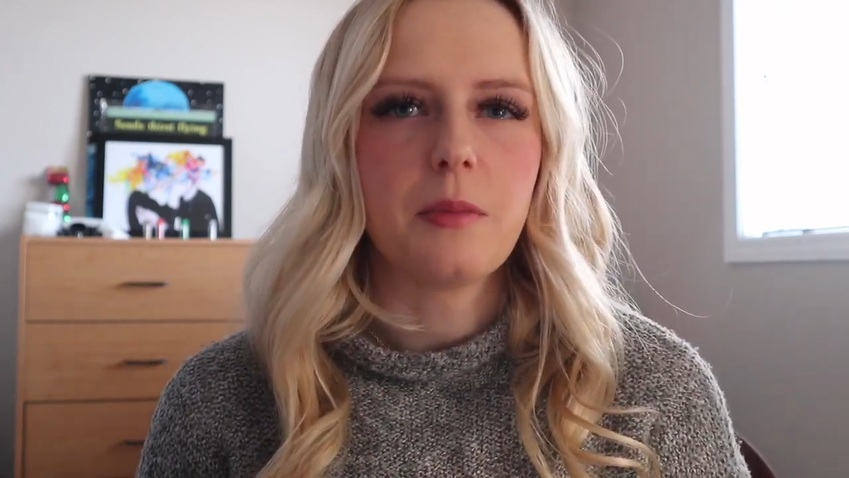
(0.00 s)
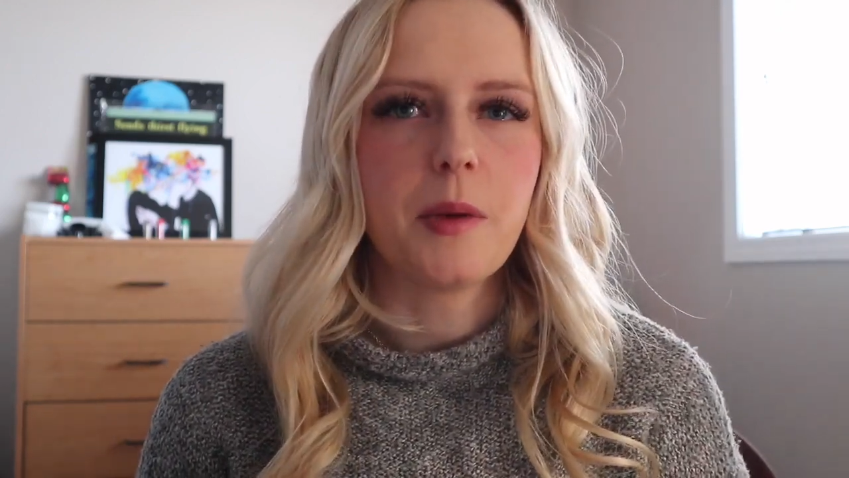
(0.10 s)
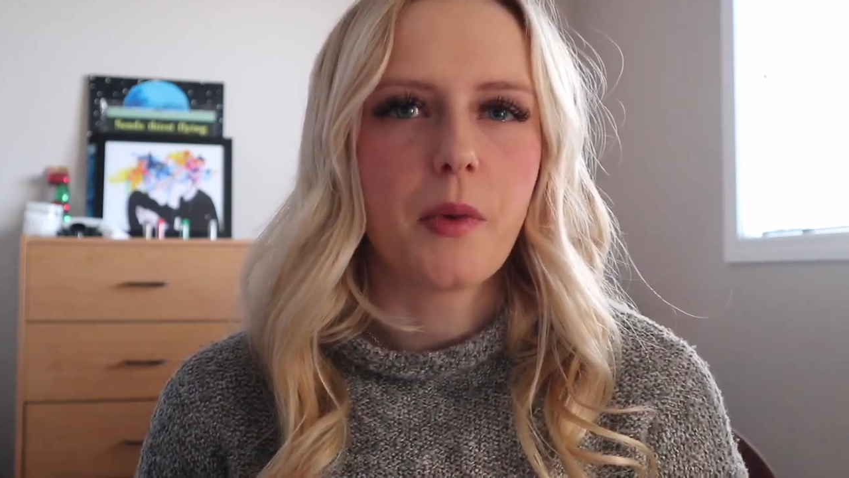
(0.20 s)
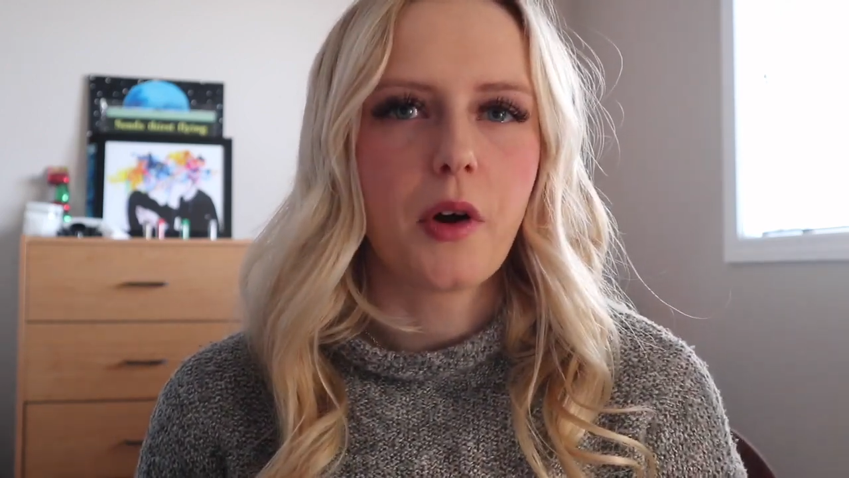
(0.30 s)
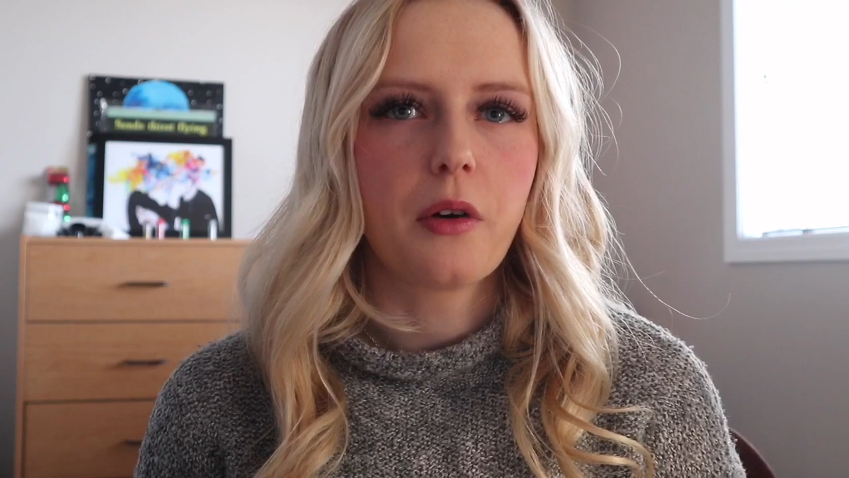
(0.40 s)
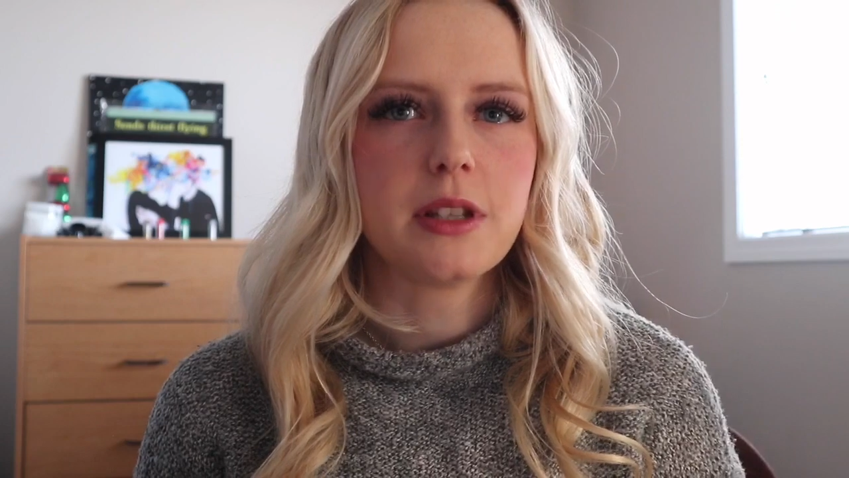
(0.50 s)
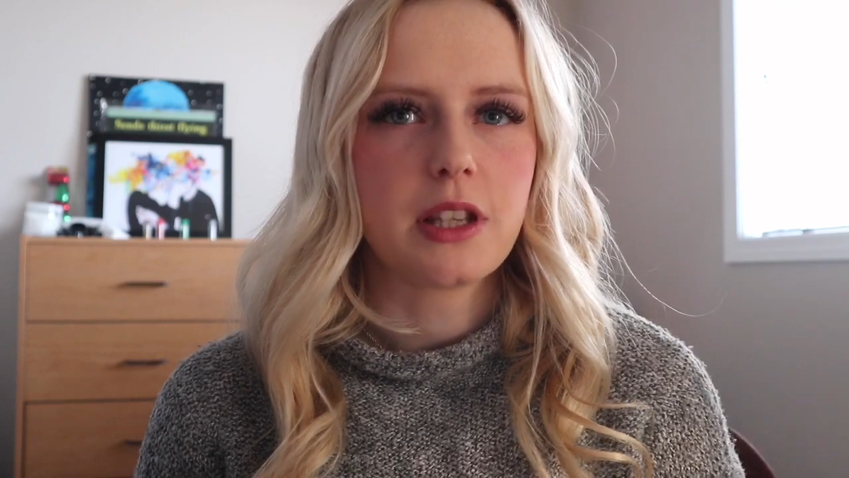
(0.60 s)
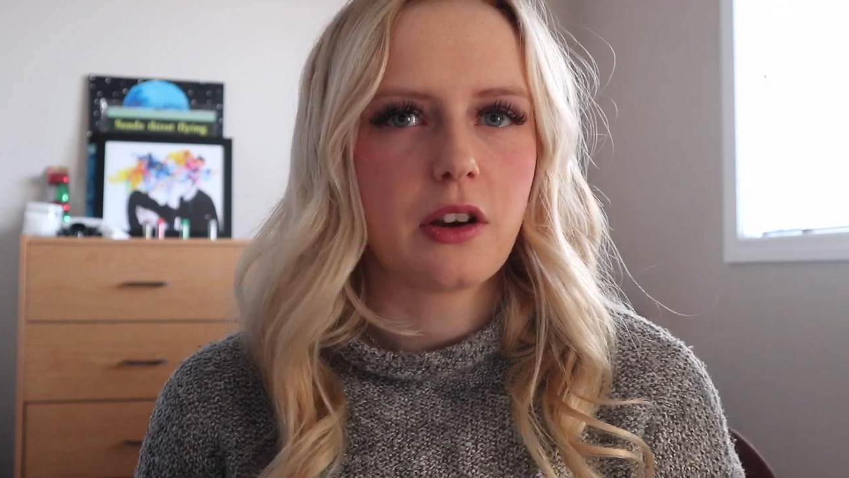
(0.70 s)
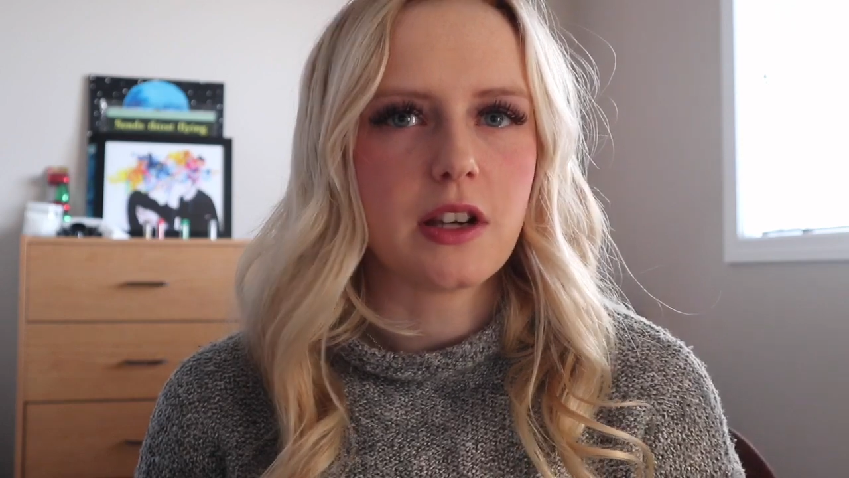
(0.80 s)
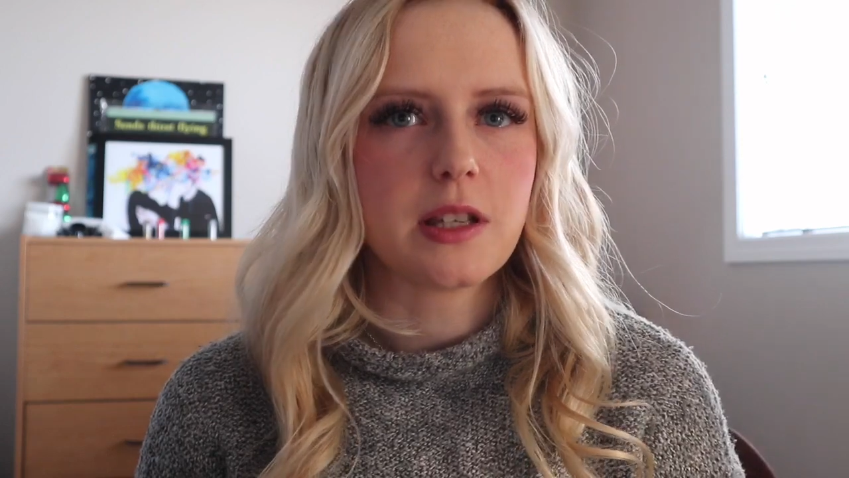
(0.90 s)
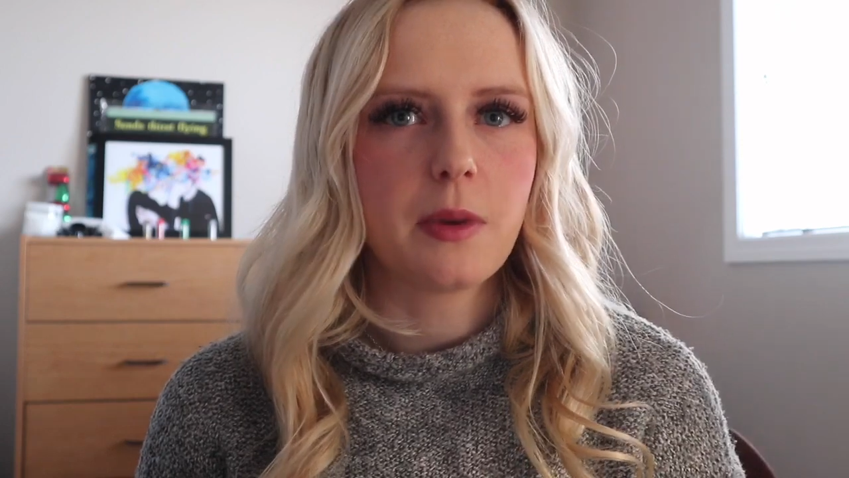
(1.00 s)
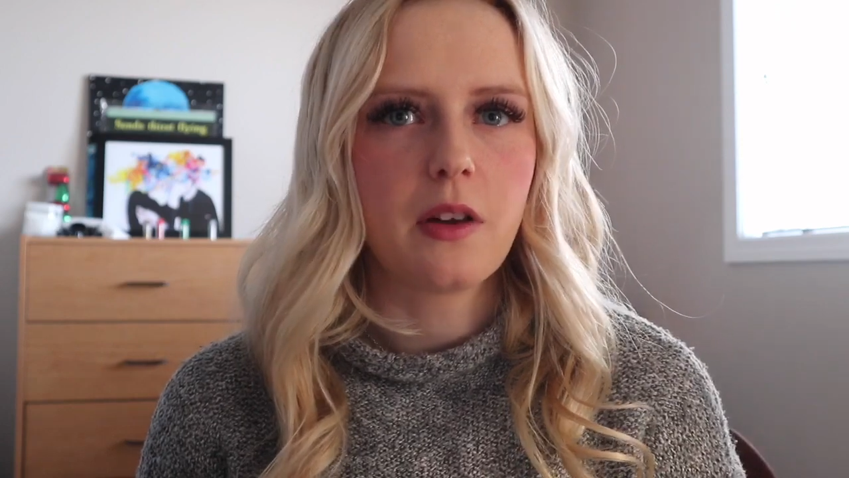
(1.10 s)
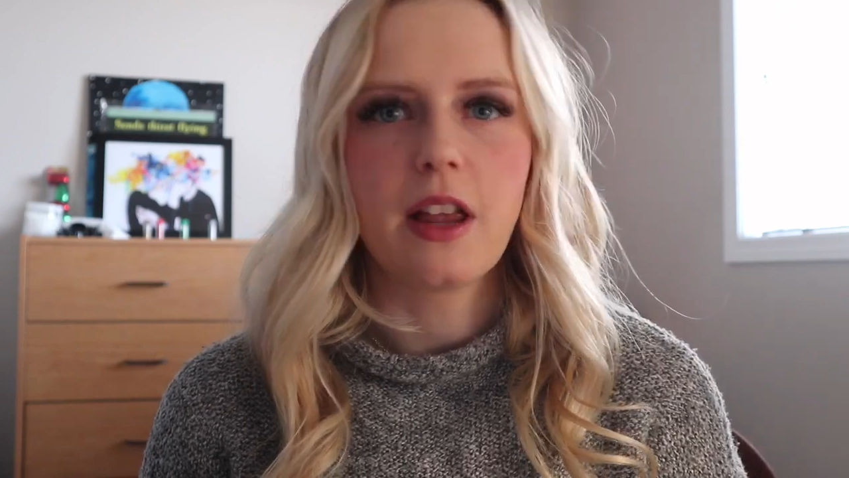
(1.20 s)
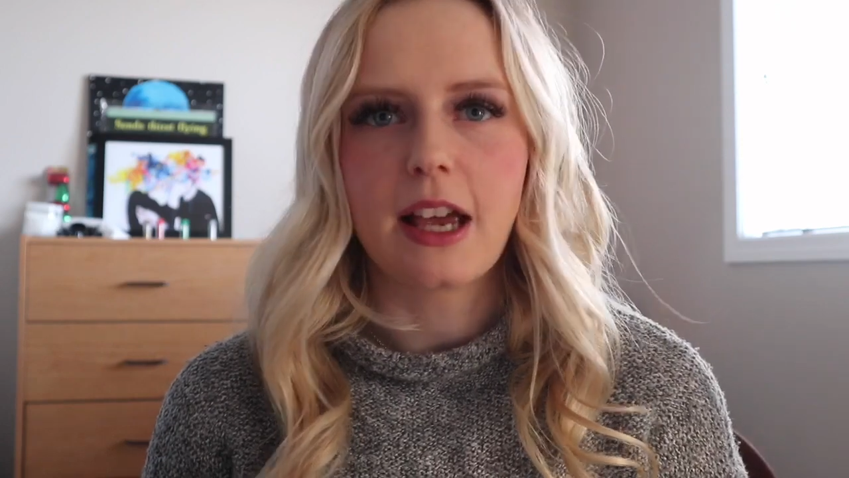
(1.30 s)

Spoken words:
that people are always curious about,